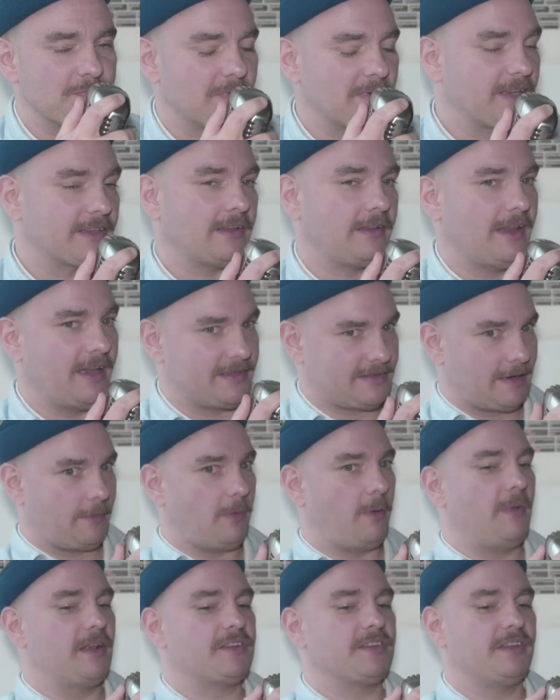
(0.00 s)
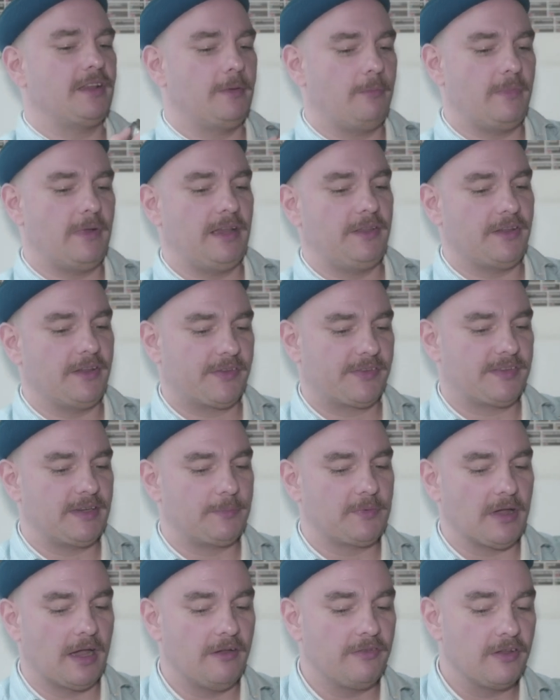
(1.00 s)
not the last time I'll mention them in this deep
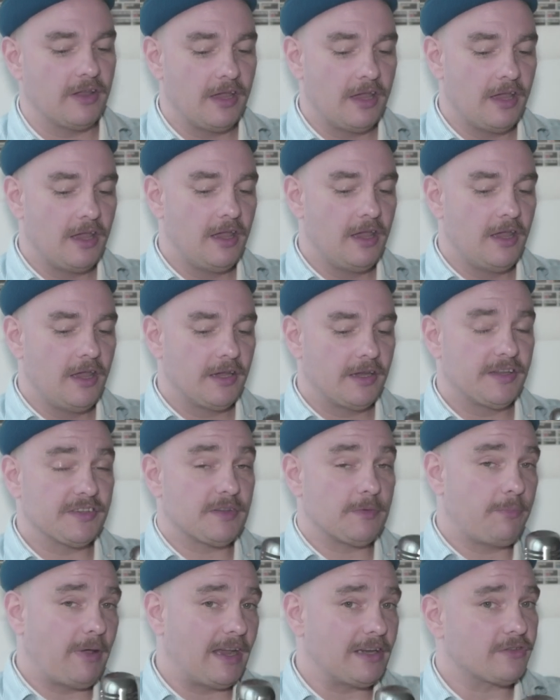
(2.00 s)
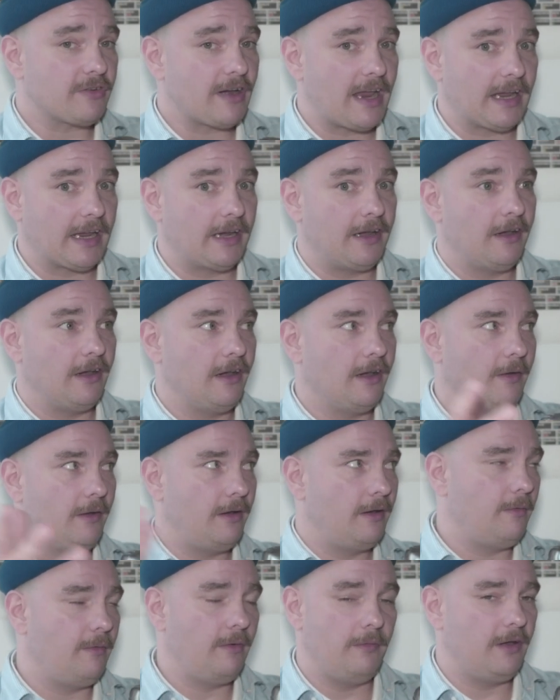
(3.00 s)
dive. Because in Pendragon,
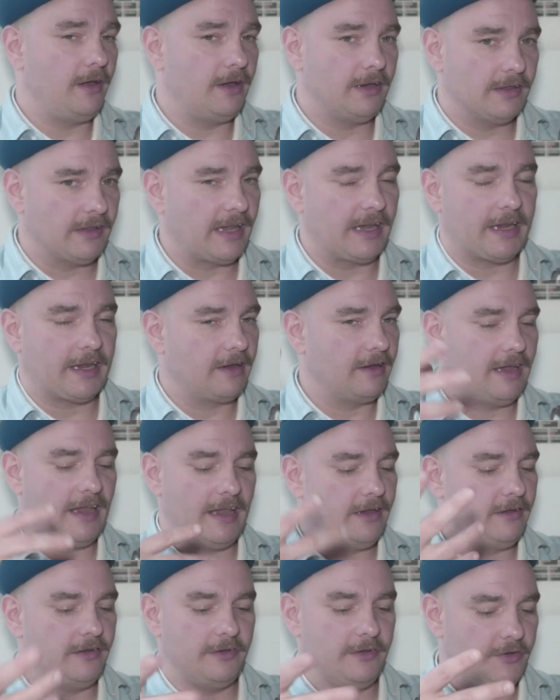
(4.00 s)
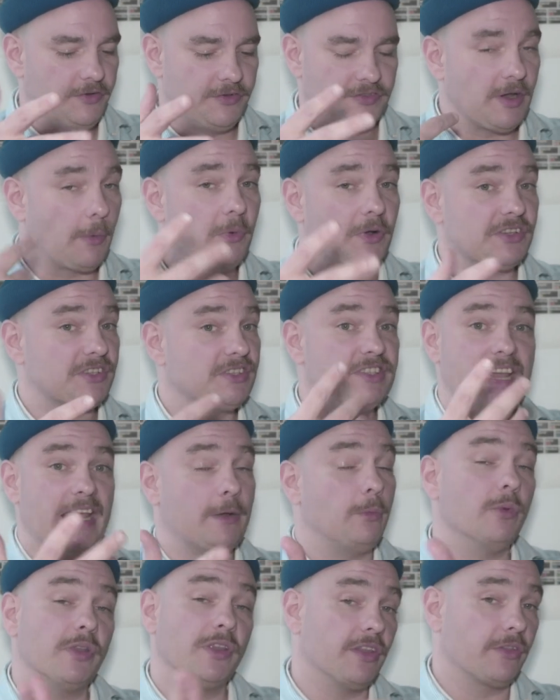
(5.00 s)
like it, someone's
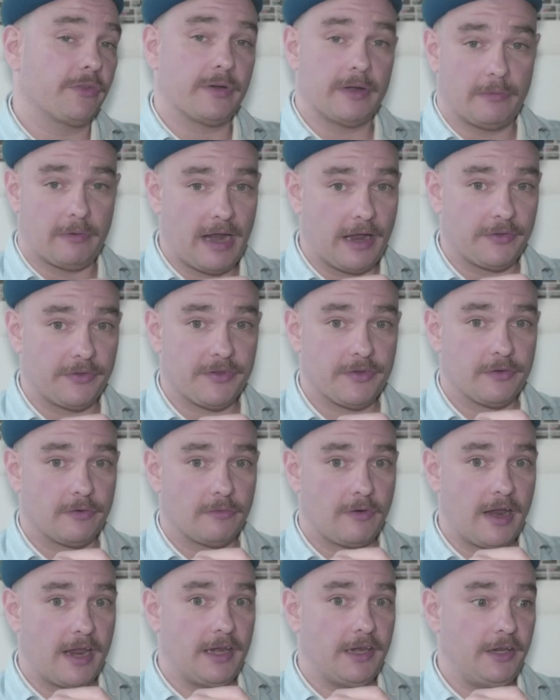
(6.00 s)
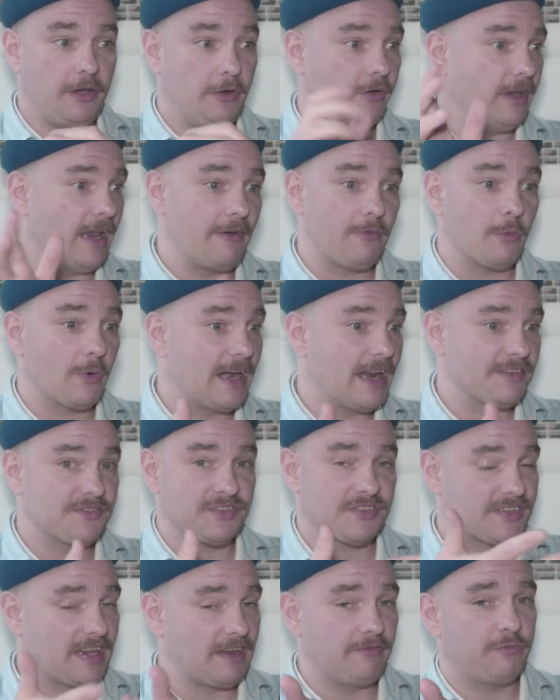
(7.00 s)
dead within three rounds, right? You, everyone has the
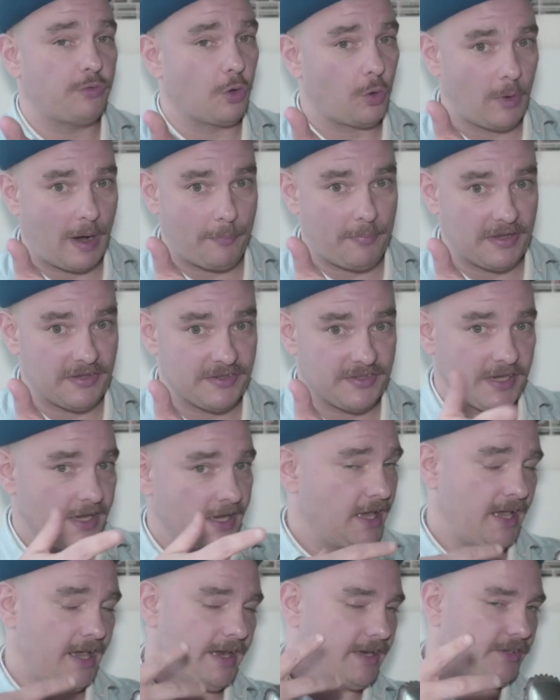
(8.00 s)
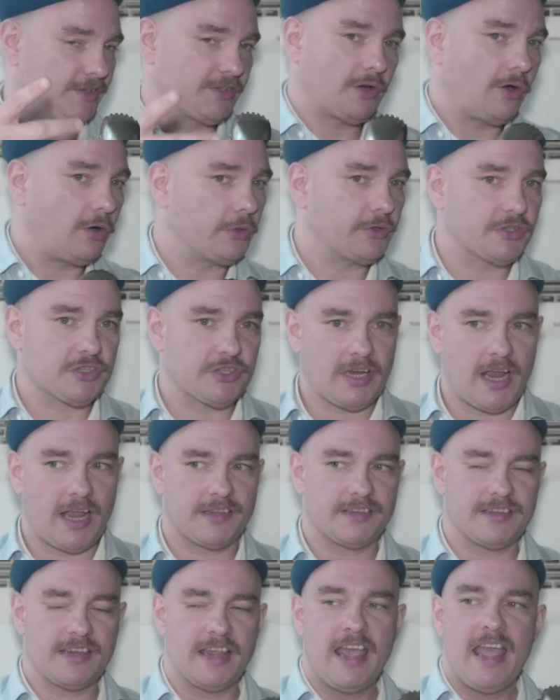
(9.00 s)
same four weapons, and it's called
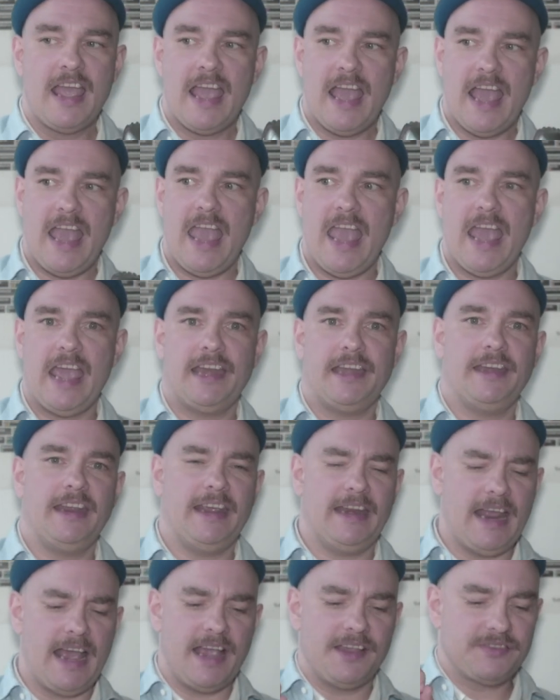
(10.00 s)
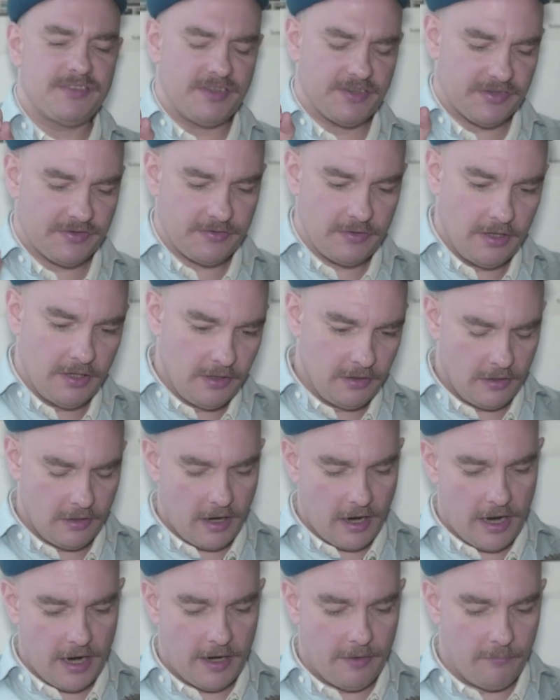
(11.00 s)
shots, and it has this
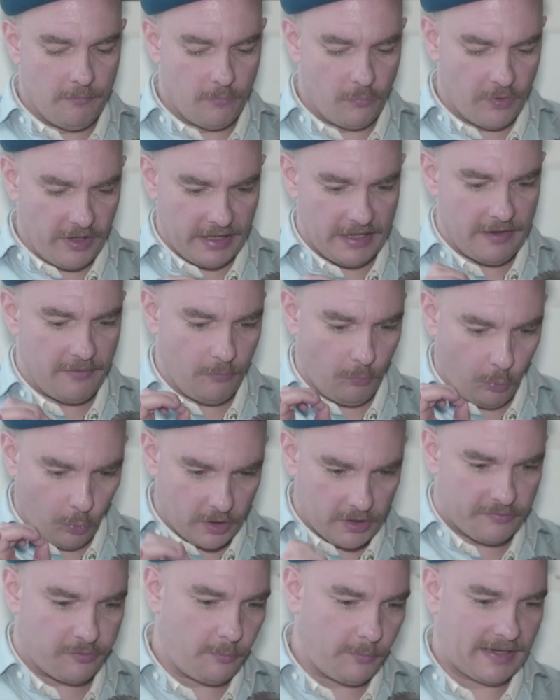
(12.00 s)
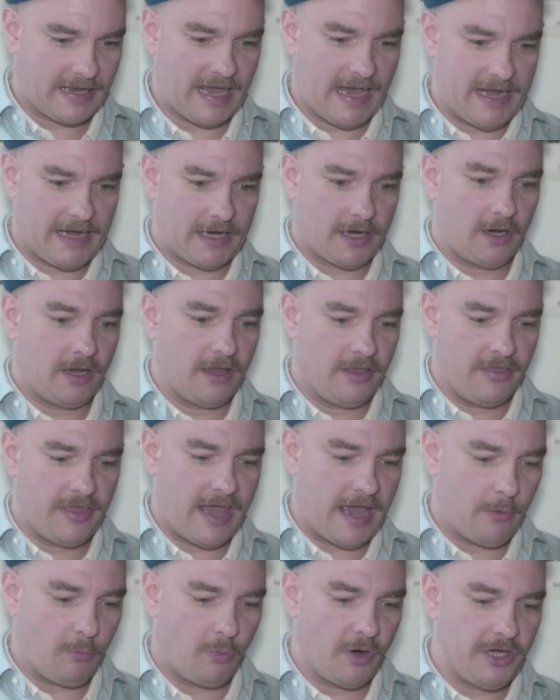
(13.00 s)
um, really wonderful mechanic
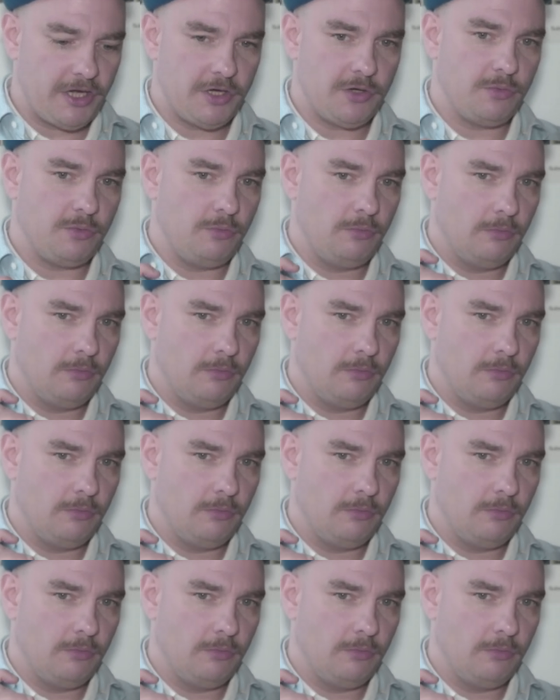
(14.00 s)
that when you